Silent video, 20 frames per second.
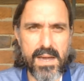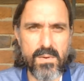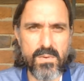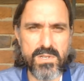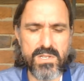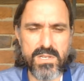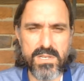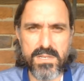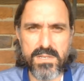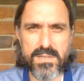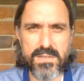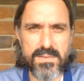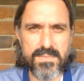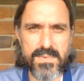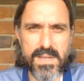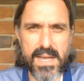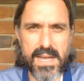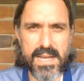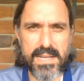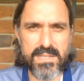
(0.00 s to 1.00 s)
which is
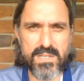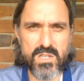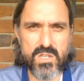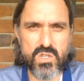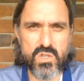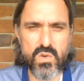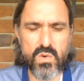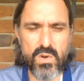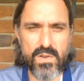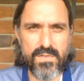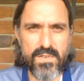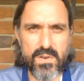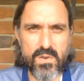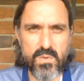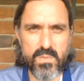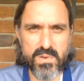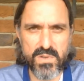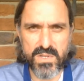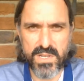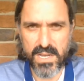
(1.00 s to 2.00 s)
just short of a
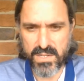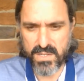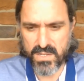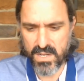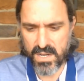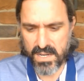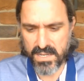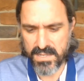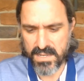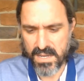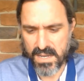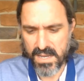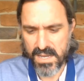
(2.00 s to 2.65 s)
Robusto size.